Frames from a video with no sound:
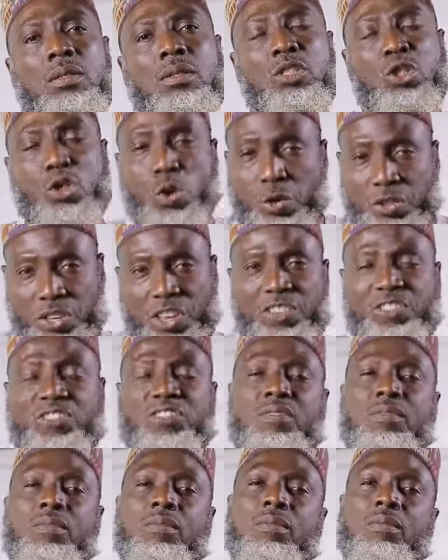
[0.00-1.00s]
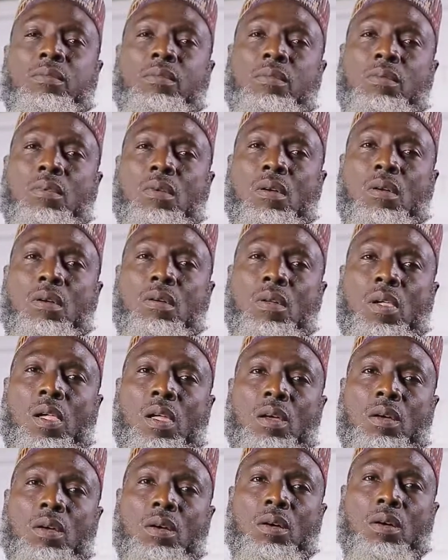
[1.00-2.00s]
duties
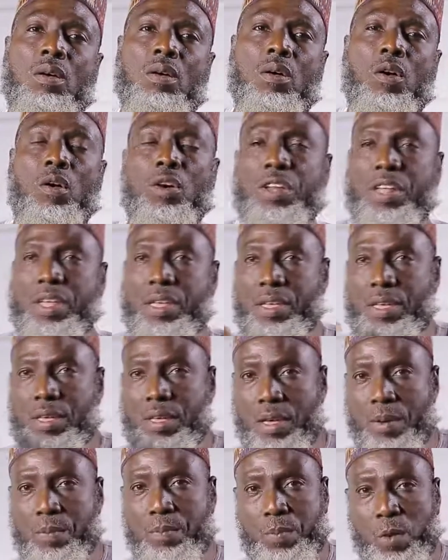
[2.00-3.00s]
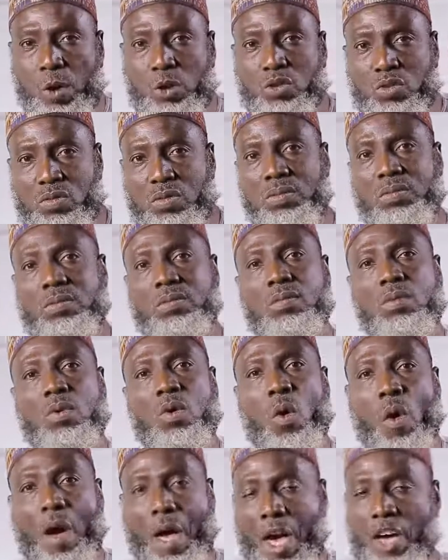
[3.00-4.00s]
on import
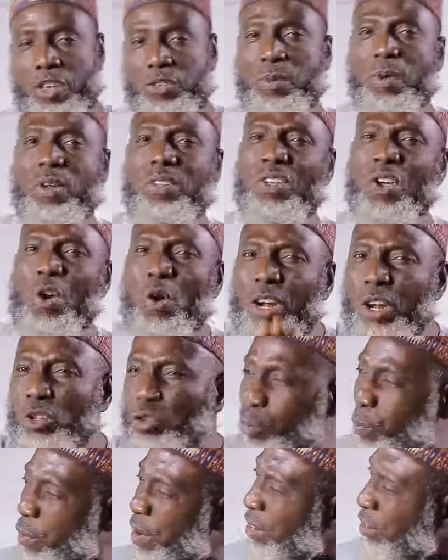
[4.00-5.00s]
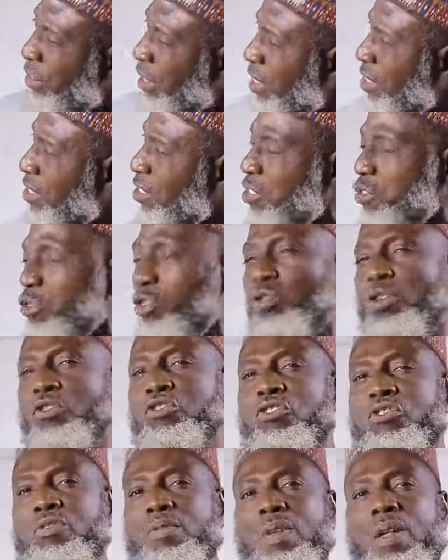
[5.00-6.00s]
or export in order to protect these
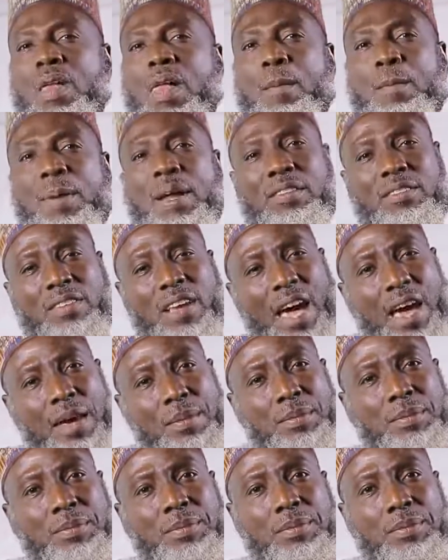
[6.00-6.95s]
industries. By the time